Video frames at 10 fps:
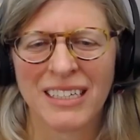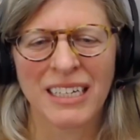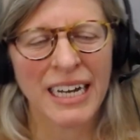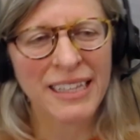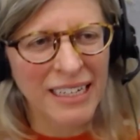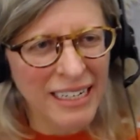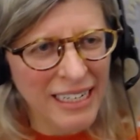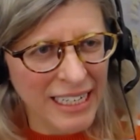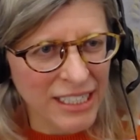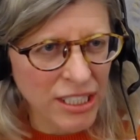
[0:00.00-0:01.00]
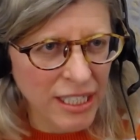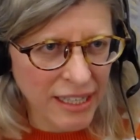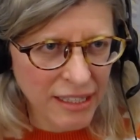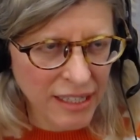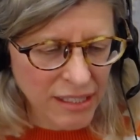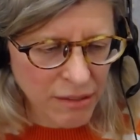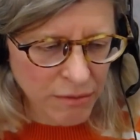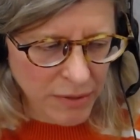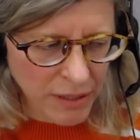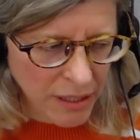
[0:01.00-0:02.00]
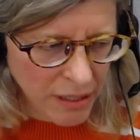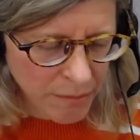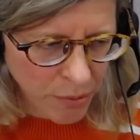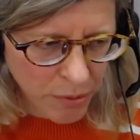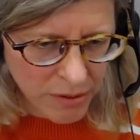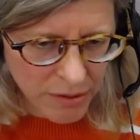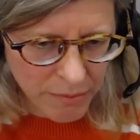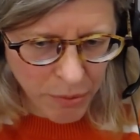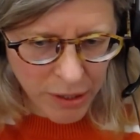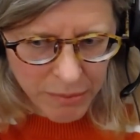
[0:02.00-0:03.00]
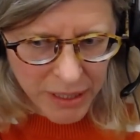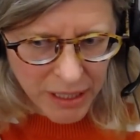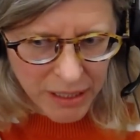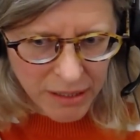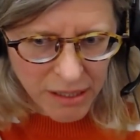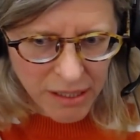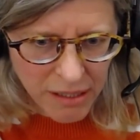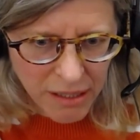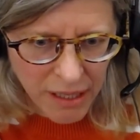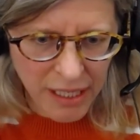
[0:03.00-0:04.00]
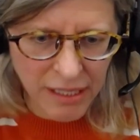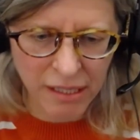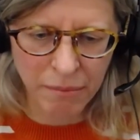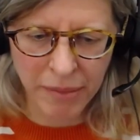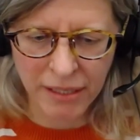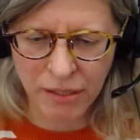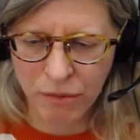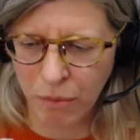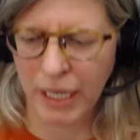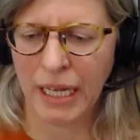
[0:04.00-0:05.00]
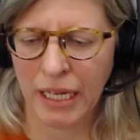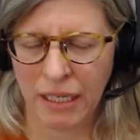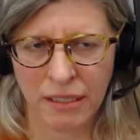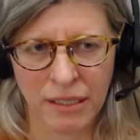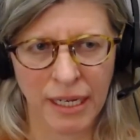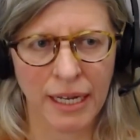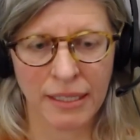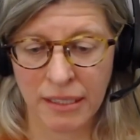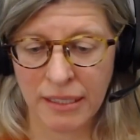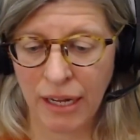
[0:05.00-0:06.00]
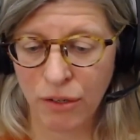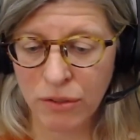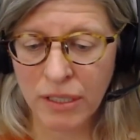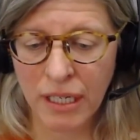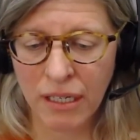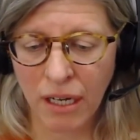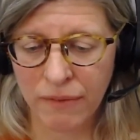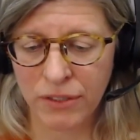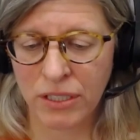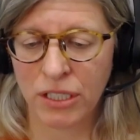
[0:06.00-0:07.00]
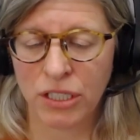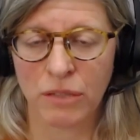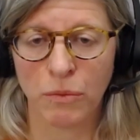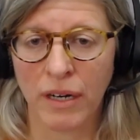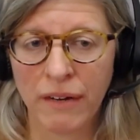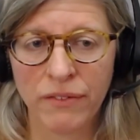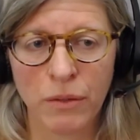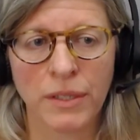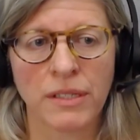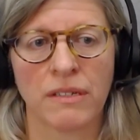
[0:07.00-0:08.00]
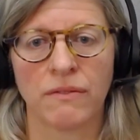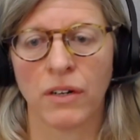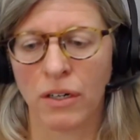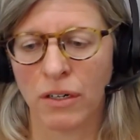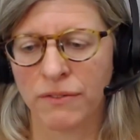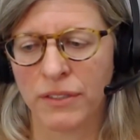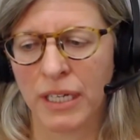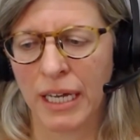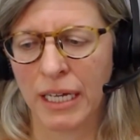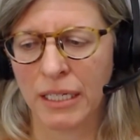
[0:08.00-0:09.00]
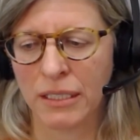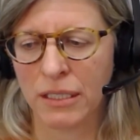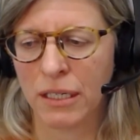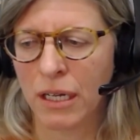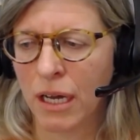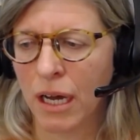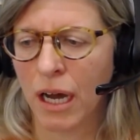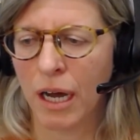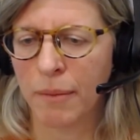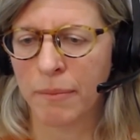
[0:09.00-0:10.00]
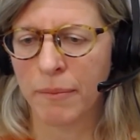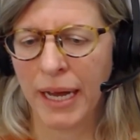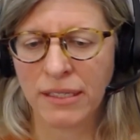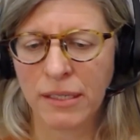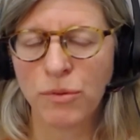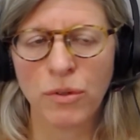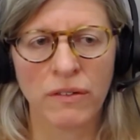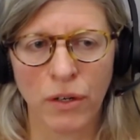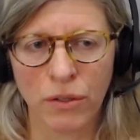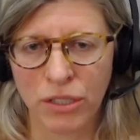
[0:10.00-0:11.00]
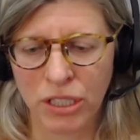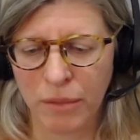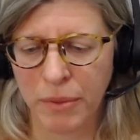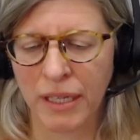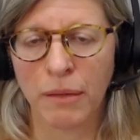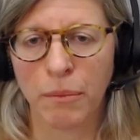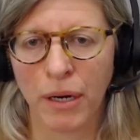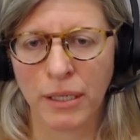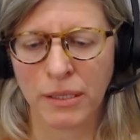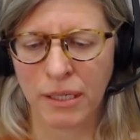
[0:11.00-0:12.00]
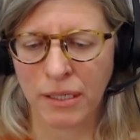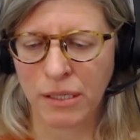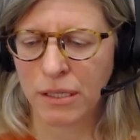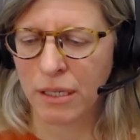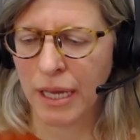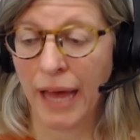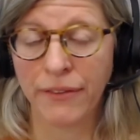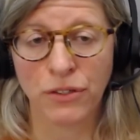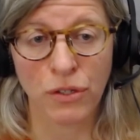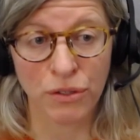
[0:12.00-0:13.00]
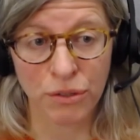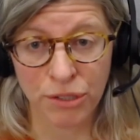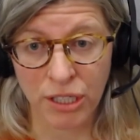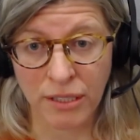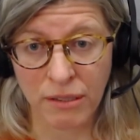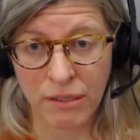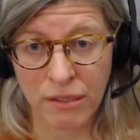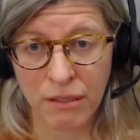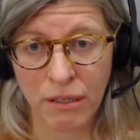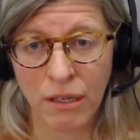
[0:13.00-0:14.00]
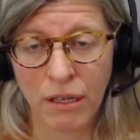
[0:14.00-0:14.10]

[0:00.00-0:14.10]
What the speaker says: Yeah, I think that's a really important point, because that is the best way to that early conversation where everyone's involved and has some sort of ownership in the process and the solutions.